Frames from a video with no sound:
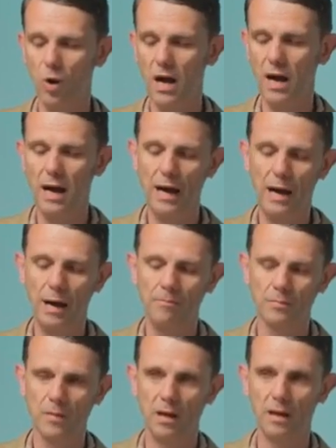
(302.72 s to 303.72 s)
where
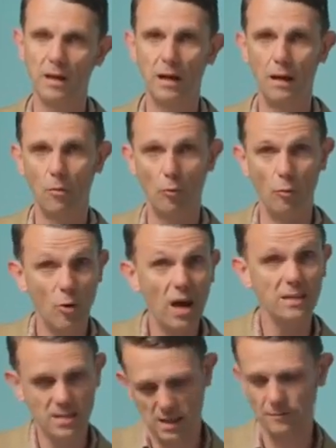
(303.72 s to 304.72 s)

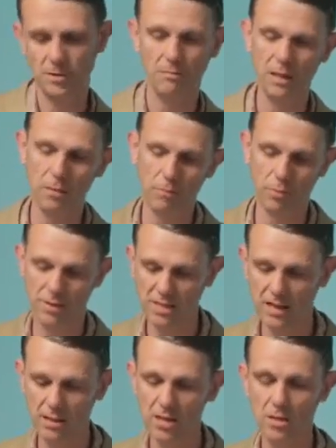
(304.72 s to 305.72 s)
rights have to be
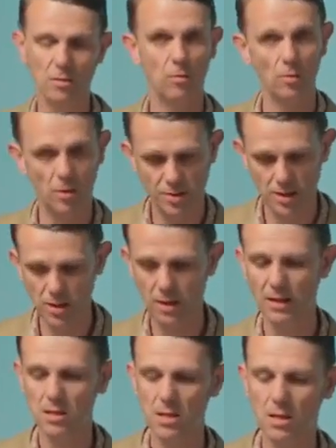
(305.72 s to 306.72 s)
protected or
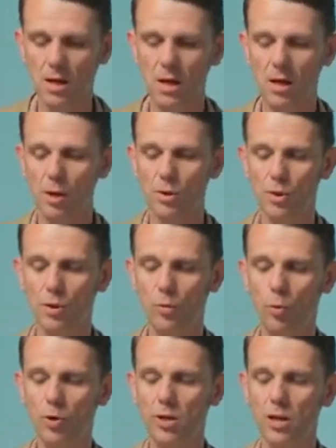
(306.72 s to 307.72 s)
articulated,
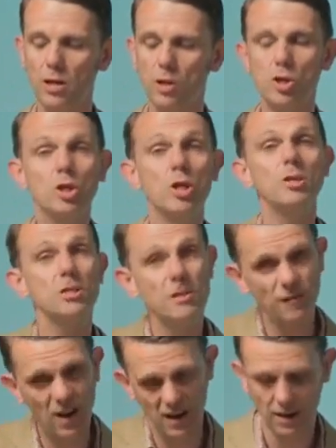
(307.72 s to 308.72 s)
that would
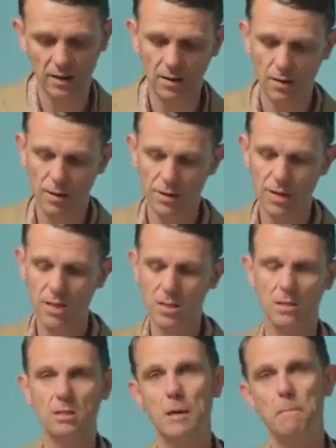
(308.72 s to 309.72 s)
justify this